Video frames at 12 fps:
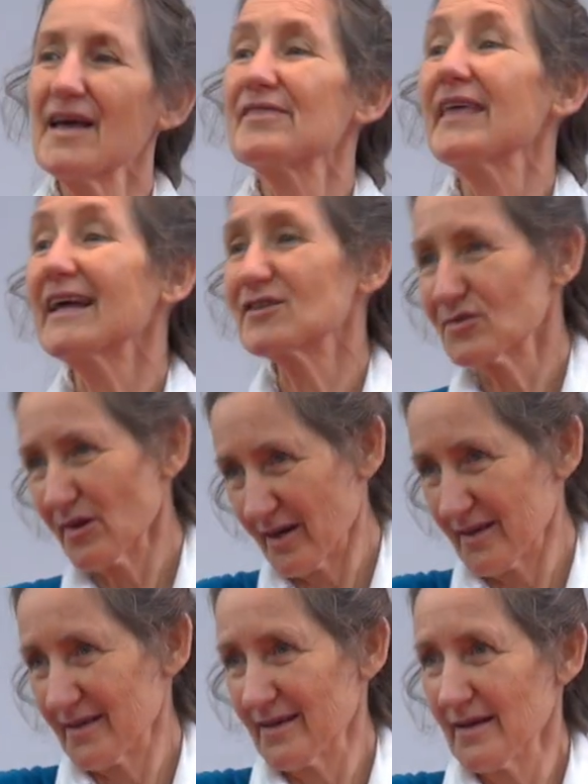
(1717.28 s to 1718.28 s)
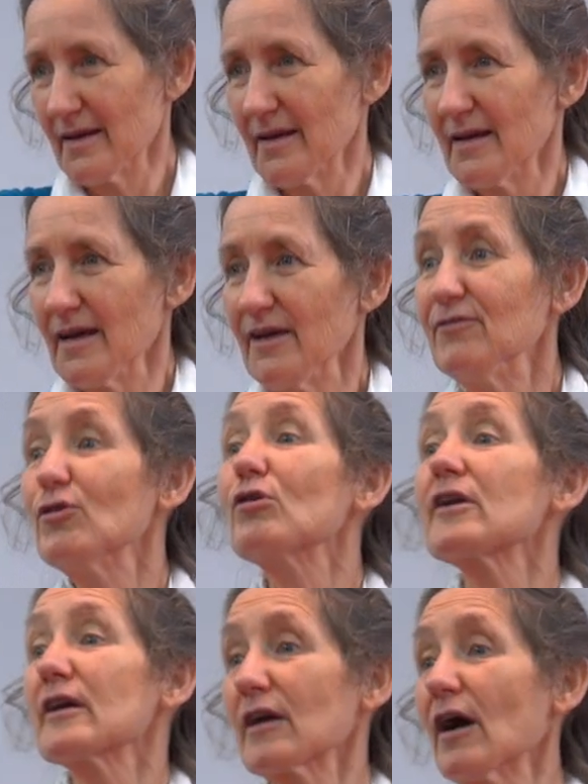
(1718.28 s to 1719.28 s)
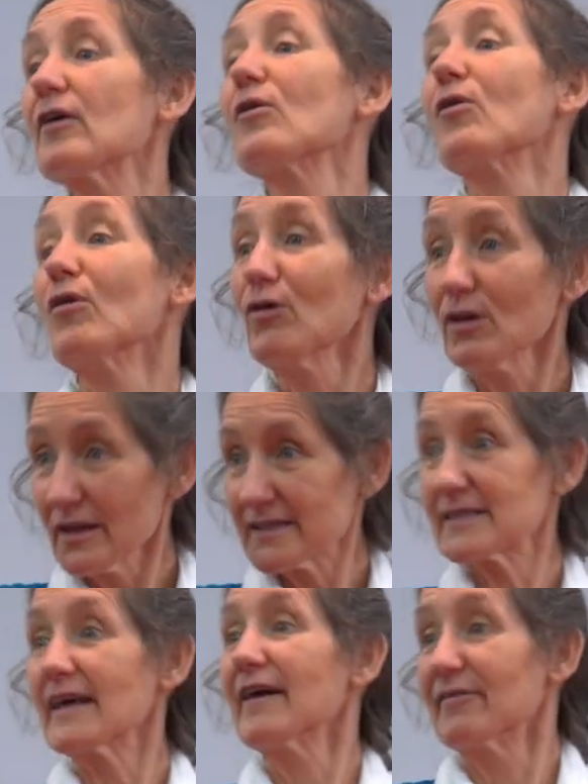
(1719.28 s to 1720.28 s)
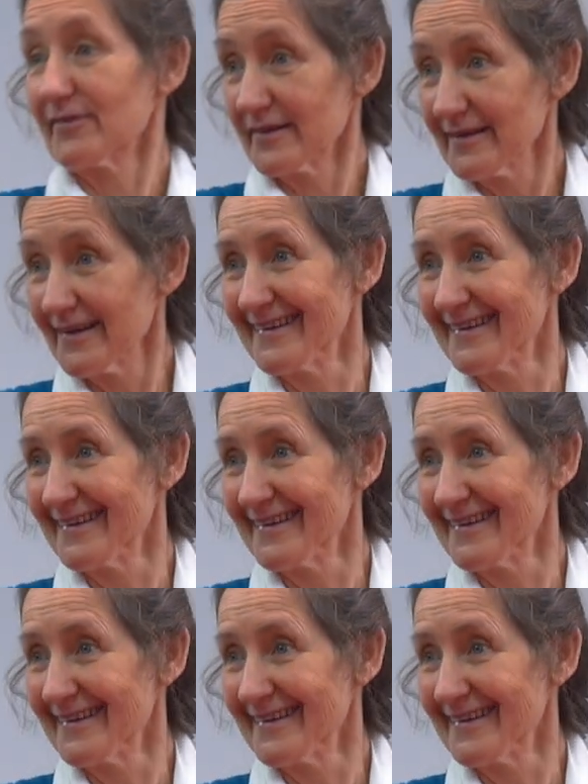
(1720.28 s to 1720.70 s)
That's right. If you're going to go to all this effort,